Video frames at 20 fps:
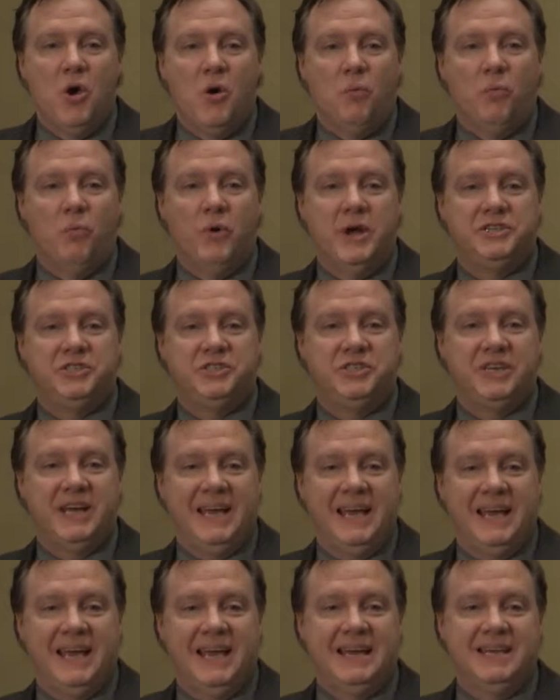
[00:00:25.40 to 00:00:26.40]
which
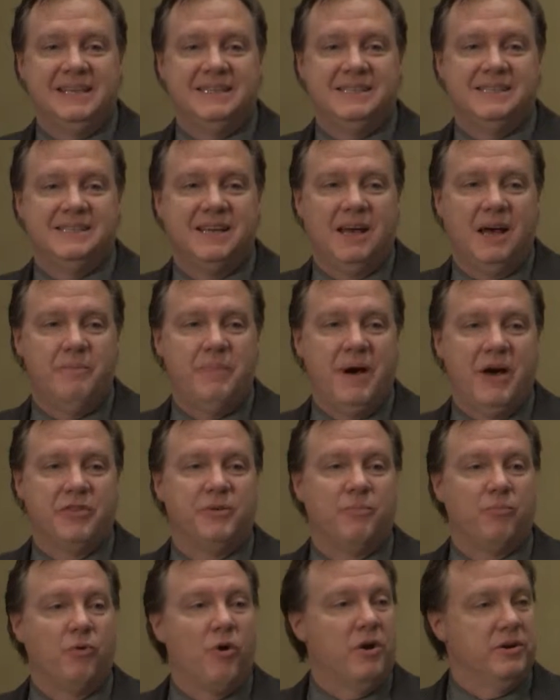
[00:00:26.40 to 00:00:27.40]
is about
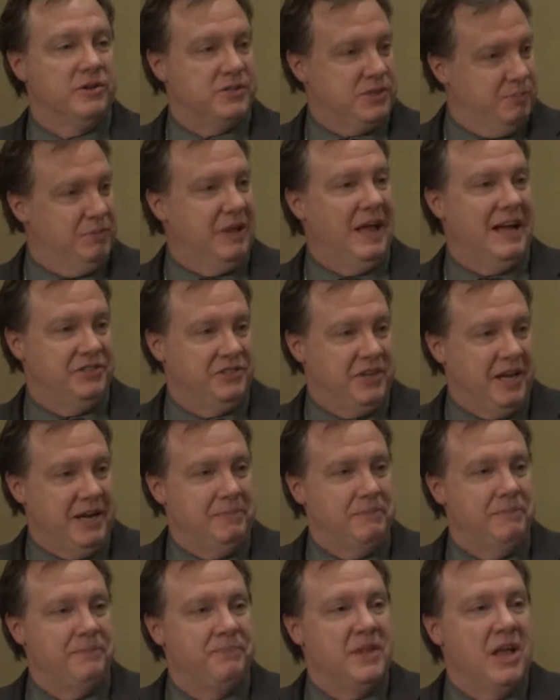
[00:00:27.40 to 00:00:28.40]
the broader supply
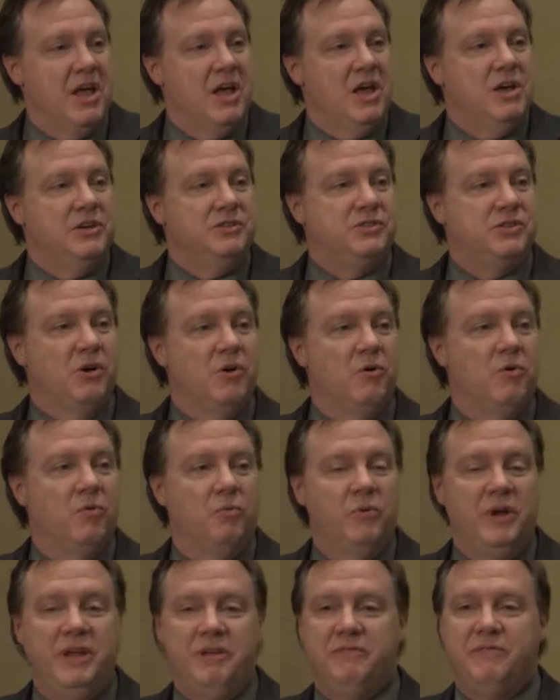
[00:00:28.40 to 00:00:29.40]
chain.
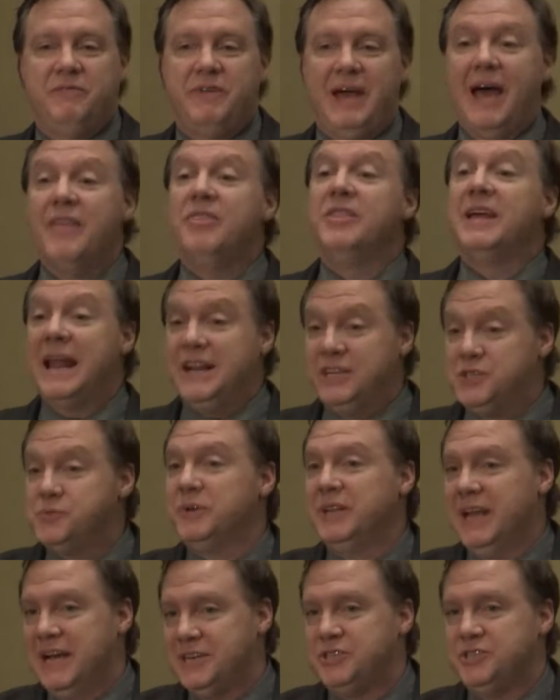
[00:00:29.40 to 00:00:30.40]
So and its
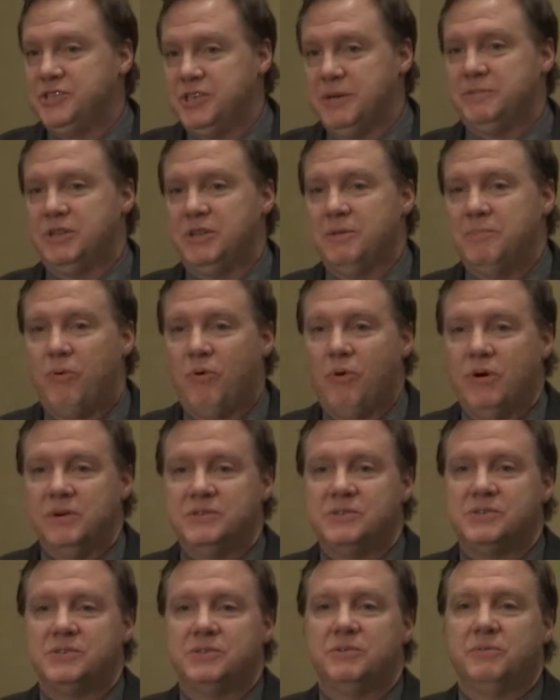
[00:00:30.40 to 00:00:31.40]
relationship to the
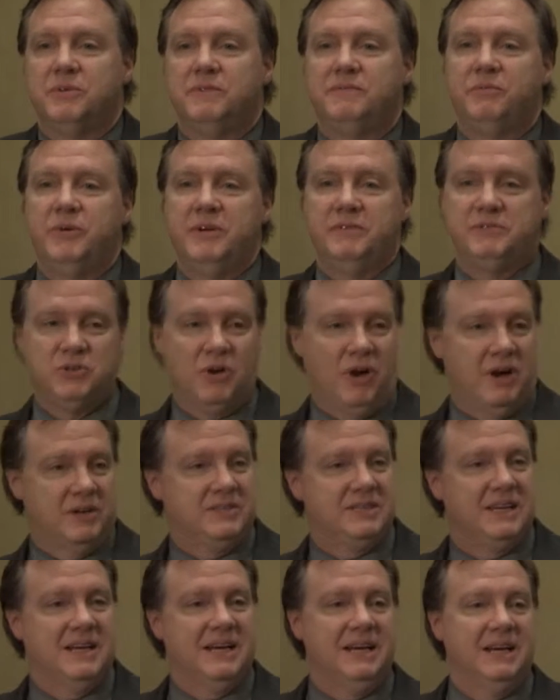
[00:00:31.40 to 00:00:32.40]
ports. We've
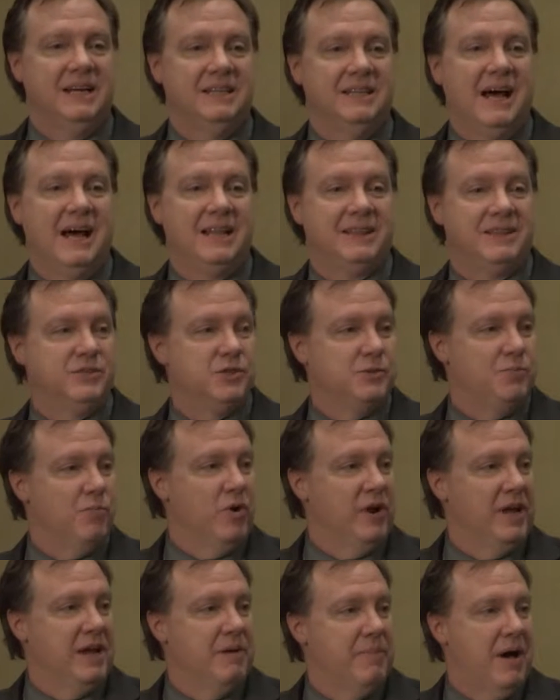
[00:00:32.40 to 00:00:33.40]
talked a lot this
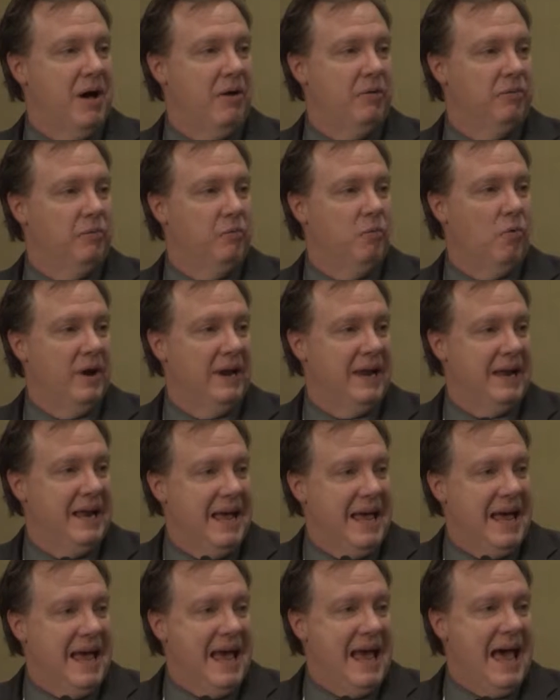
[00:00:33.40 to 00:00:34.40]
morning about what
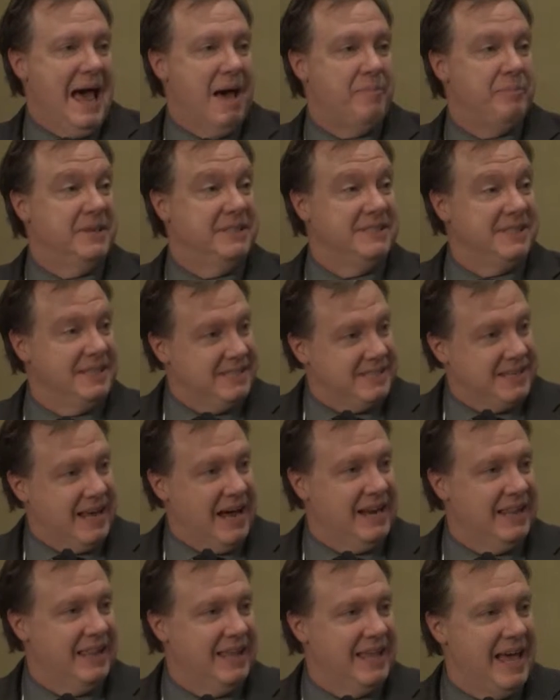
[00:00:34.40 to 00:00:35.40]
happens
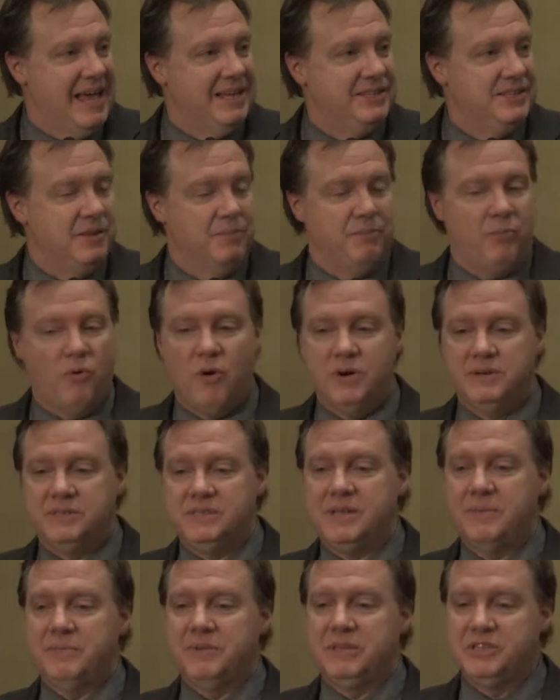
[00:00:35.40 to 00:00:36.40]
inside of the gates of the port,
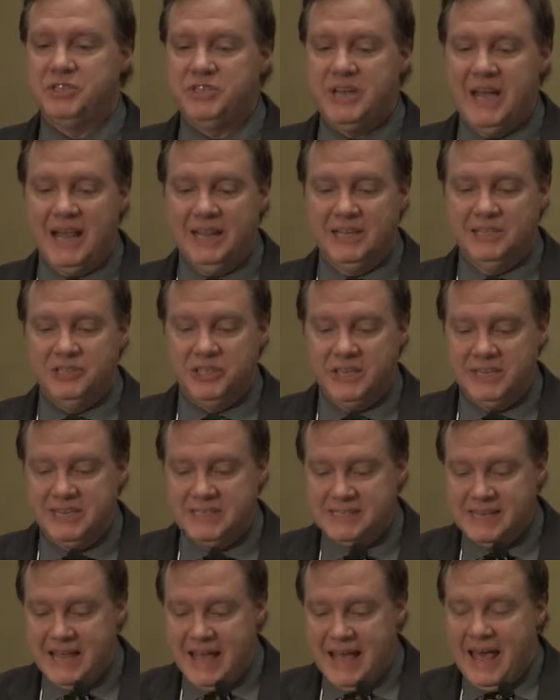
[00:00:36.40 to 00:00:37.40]
some of the
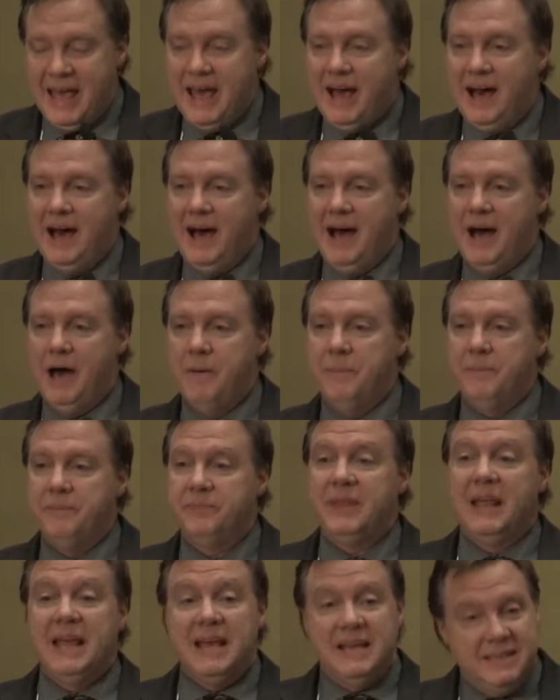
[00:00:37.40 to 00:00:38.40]
challenges,
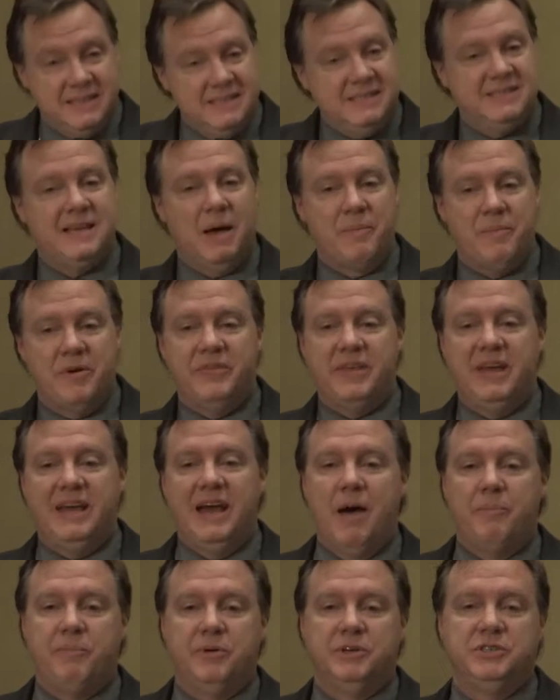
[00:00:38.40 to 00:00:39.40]
some of
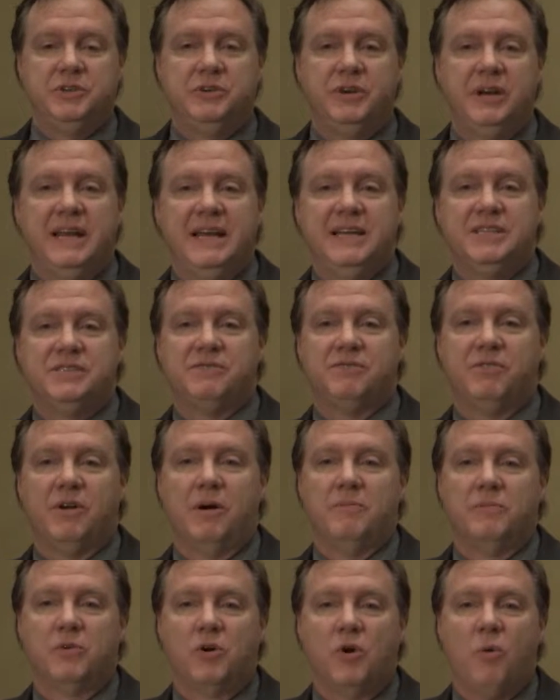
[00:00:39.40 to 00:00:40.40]
the opportunities
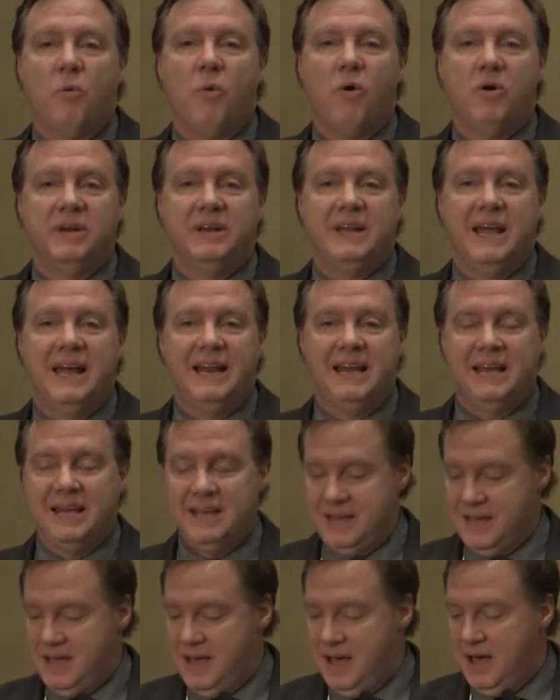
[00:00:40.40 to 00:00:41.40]
from
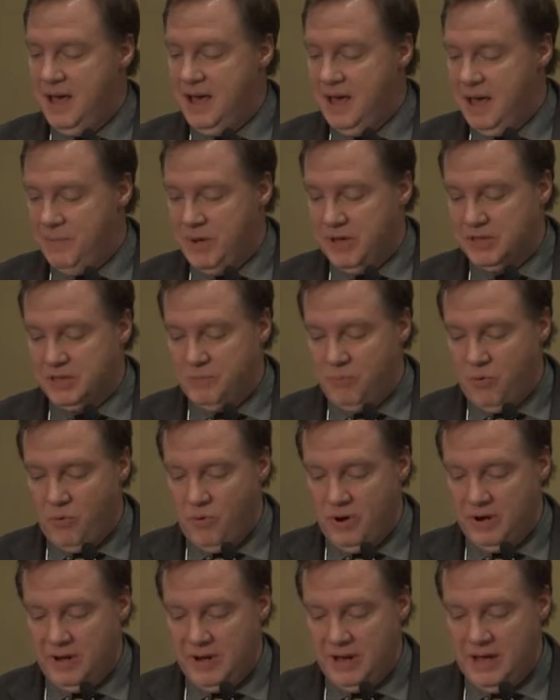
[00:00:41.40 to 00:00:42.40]
coordinating among the
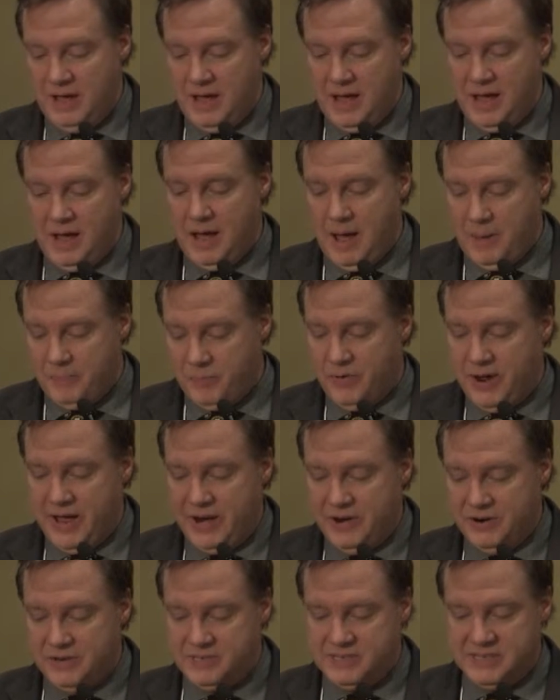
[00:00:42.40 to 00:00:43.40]
port
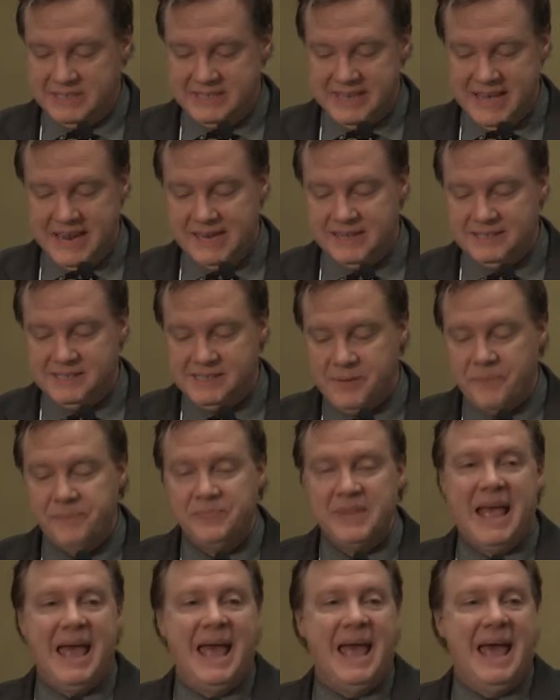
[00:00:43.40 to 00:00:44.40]
operators and tenants.
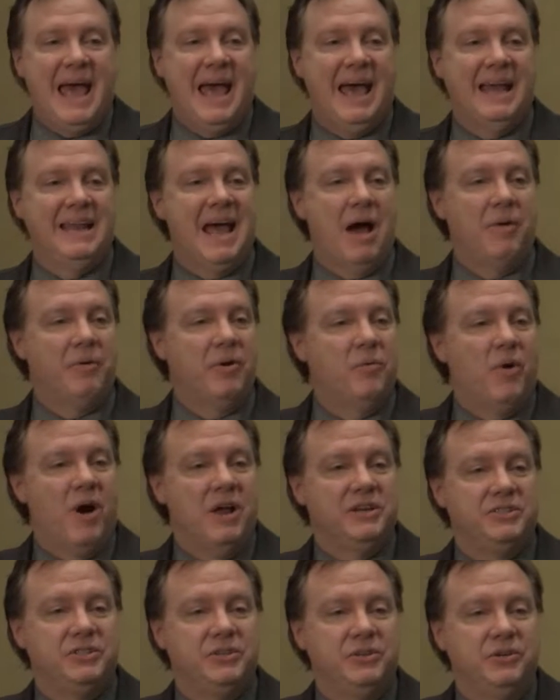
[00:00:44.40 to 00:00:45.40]
And now we
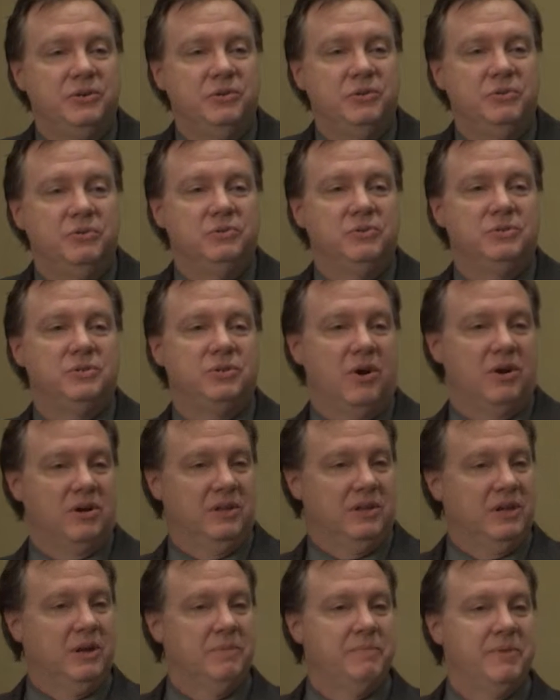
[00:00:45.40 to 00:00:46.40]
want to talk a
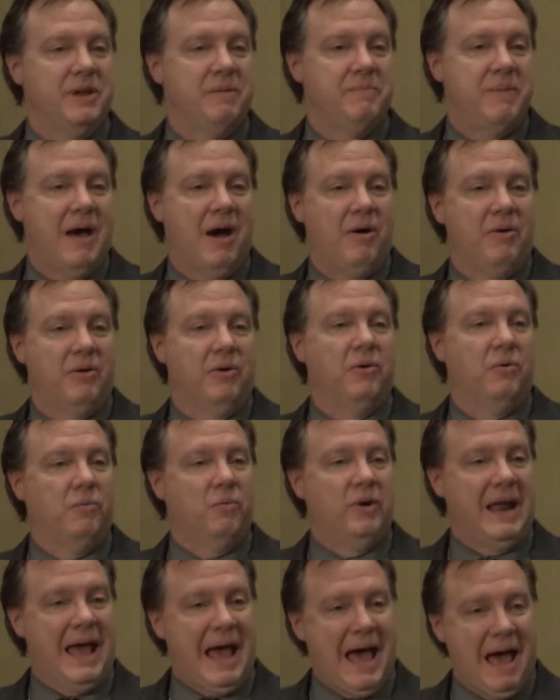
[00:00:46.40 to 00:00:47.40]
little bit about
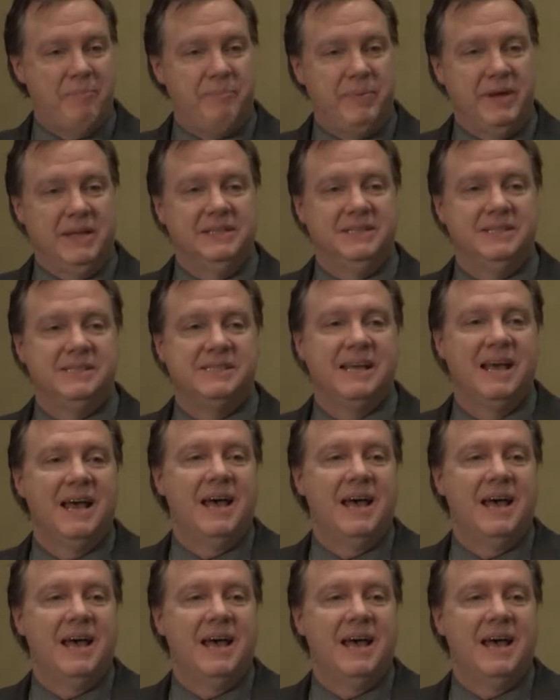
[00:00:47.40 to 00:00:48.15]
what happens